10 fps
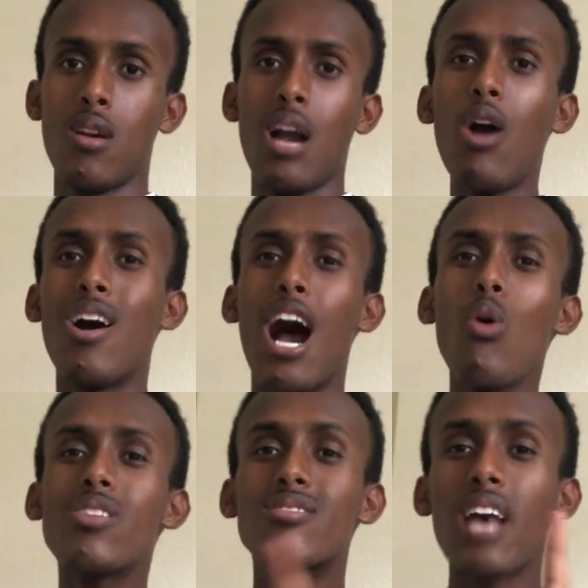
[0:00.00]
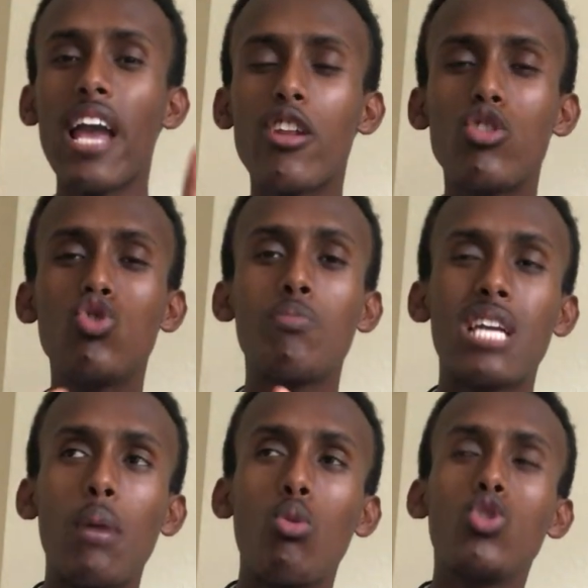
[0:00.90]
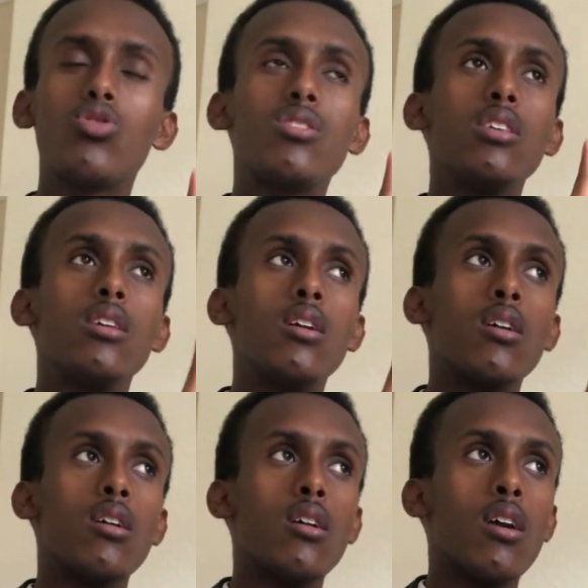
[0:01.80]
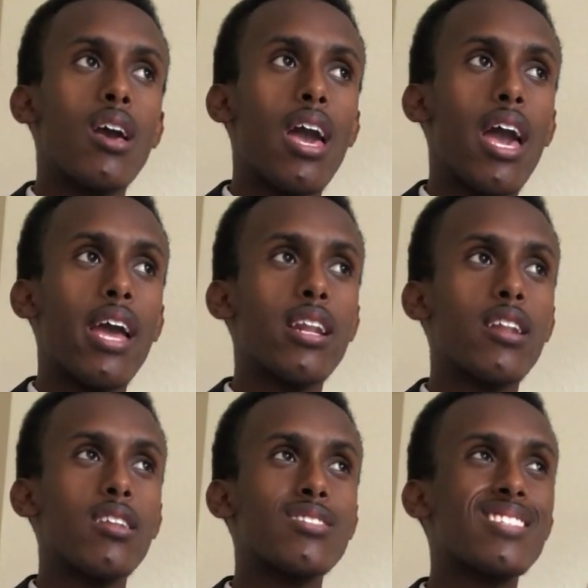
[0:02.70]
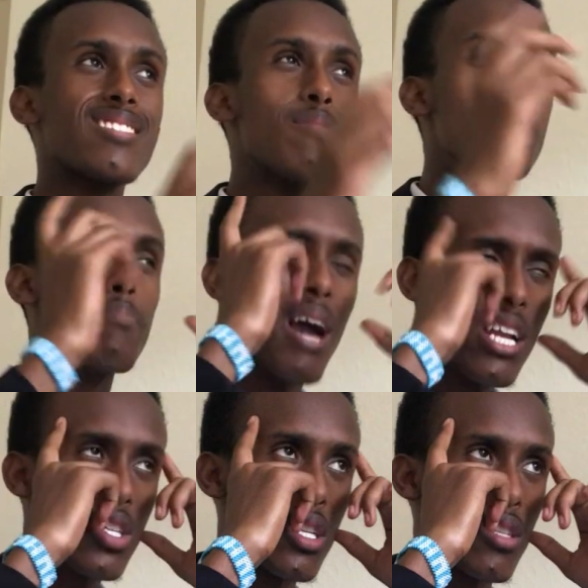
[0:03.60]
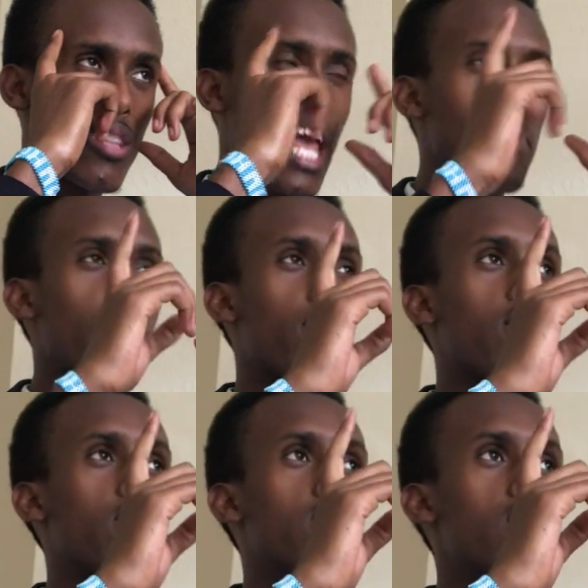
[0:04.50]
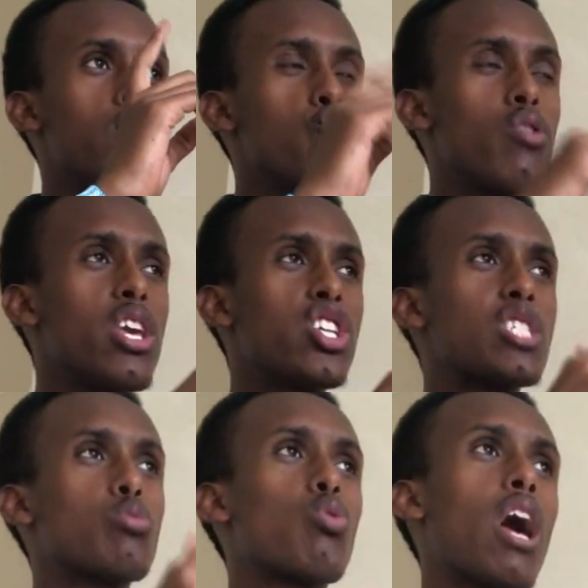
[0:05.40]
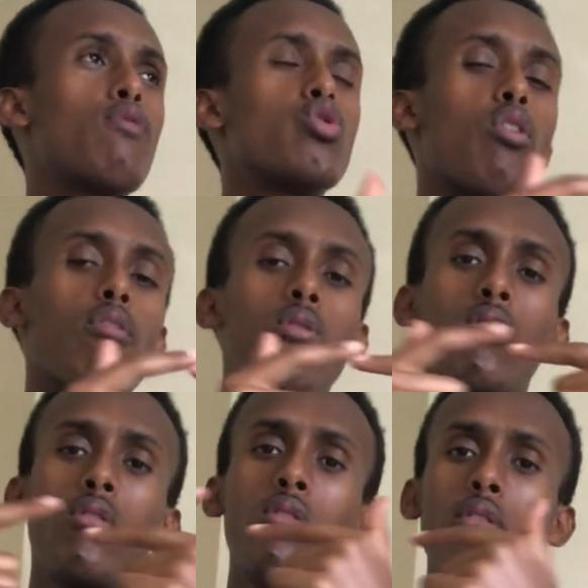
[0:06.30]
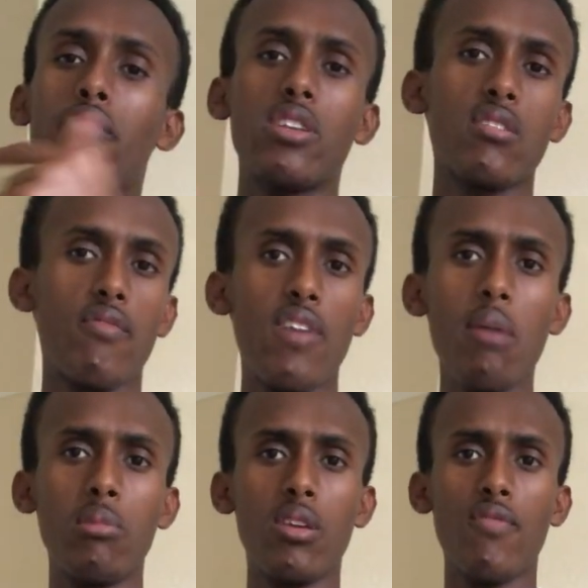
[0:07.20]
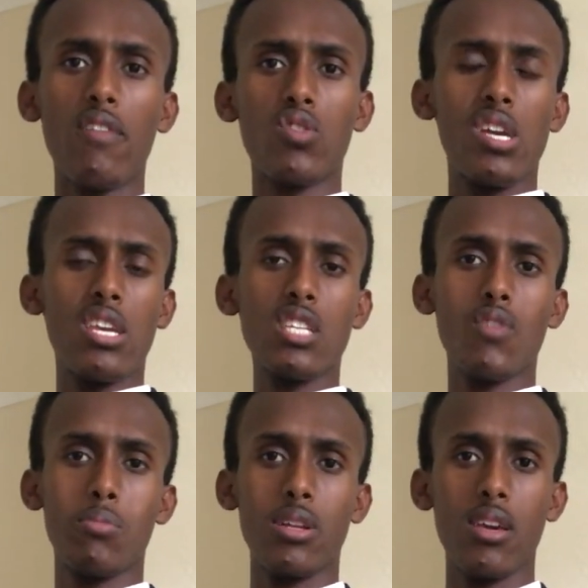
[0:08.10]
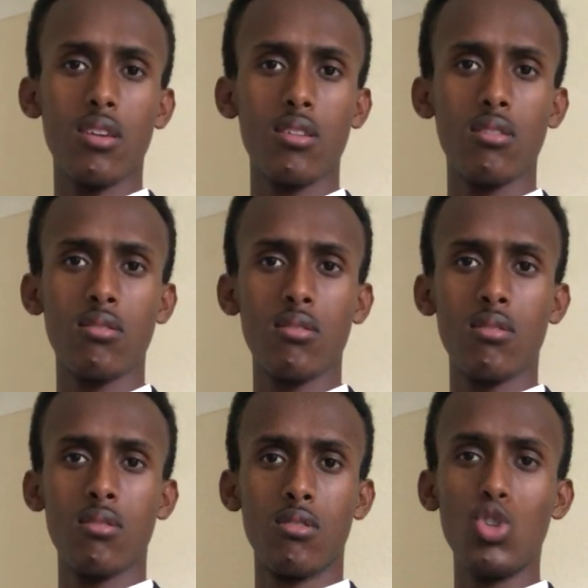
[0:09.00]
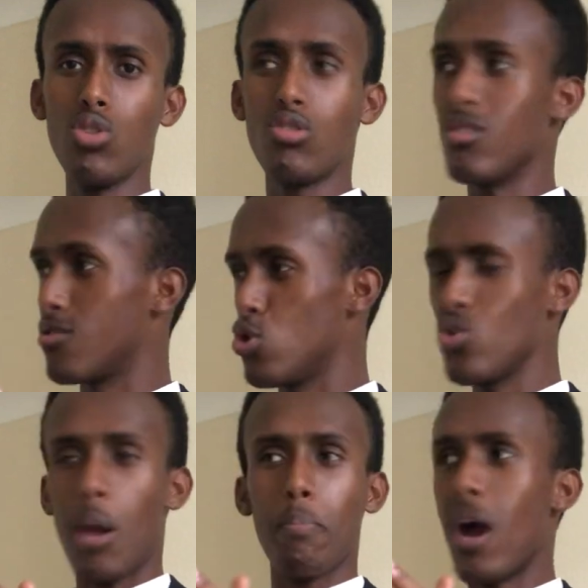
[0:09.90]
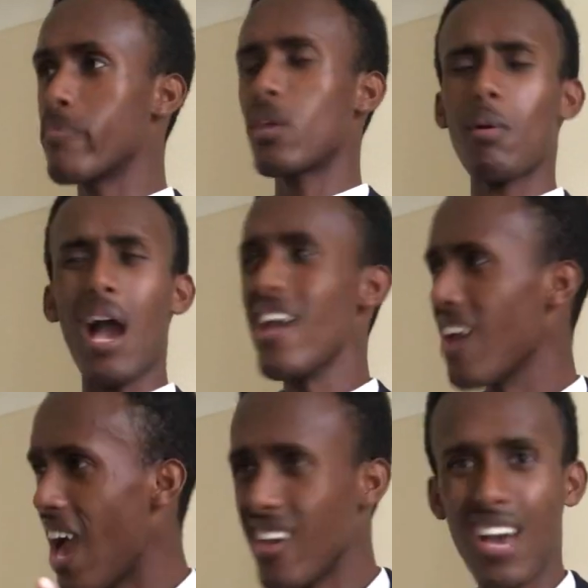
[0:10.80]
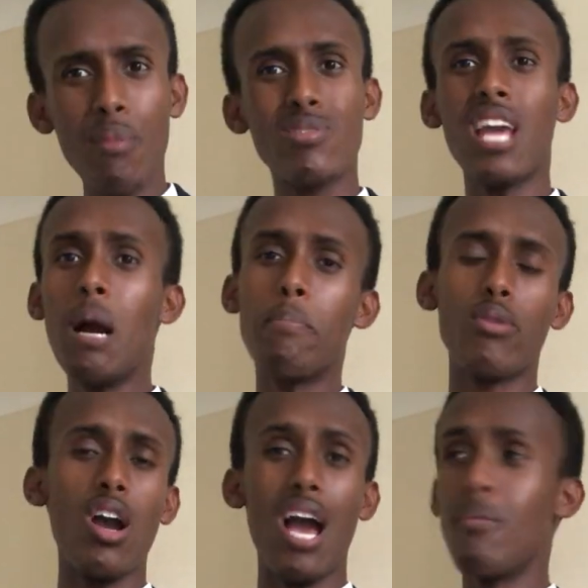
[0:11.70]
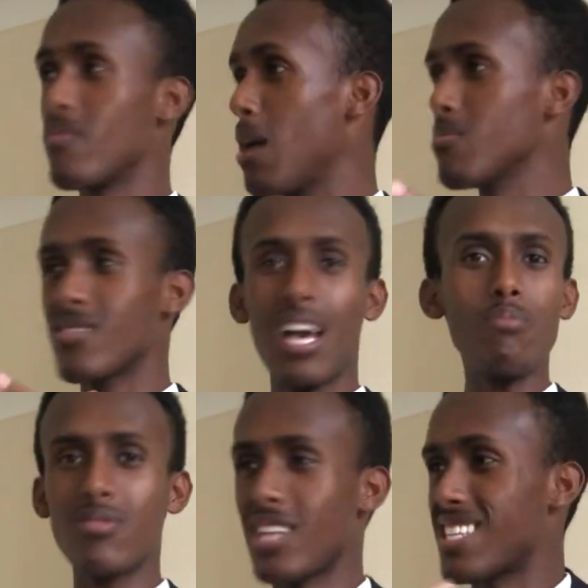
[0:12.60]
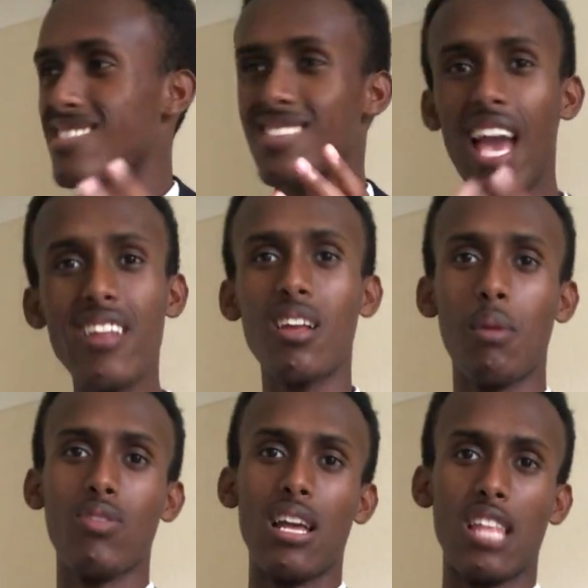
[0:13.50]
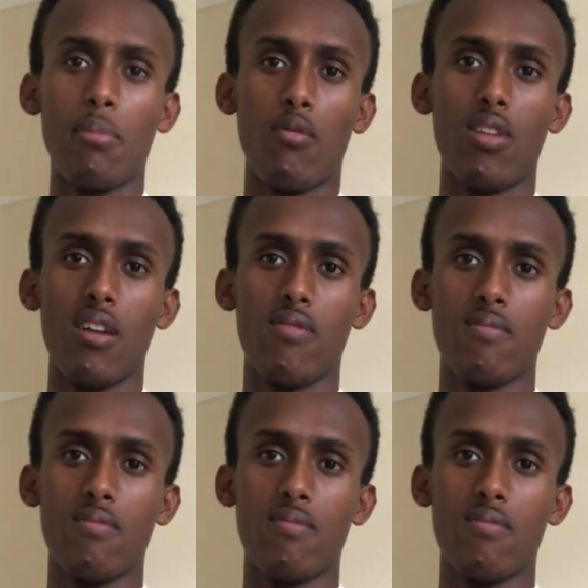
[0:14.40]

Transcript: how excited do you become when you see and just imagine the type of relationship you will have with your friends and family 5 to 10 years from today? Do you get pumped up? I'm damn proud. I'm excited about that type of life.